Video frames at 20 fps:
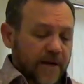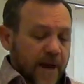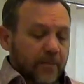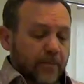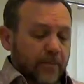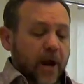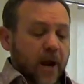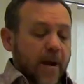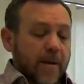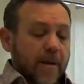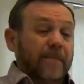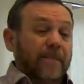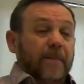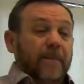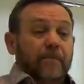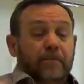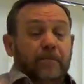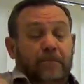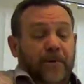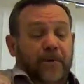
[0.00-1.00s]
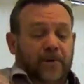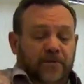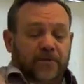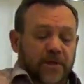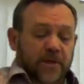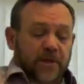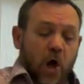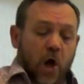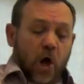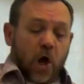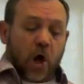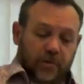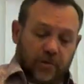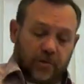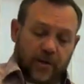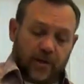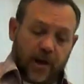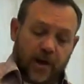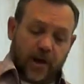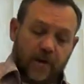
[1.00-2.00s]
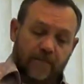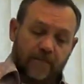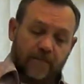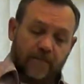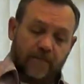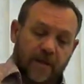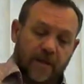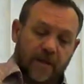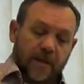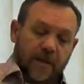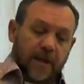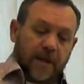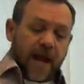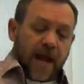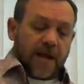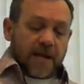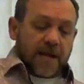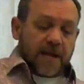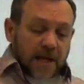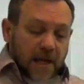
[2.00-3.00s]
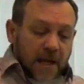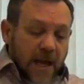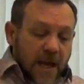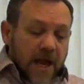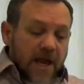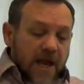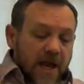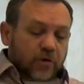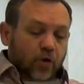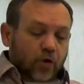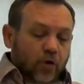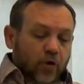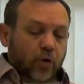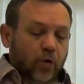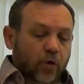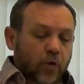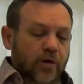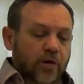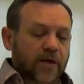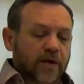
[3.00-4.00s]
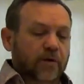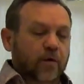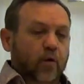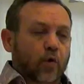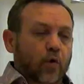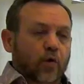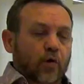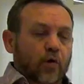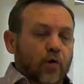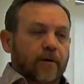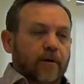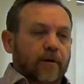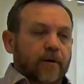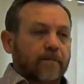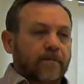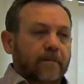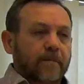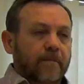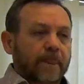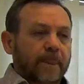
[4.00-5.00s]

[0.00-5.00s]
And Abraham built an altar there, and he laid the wood in order,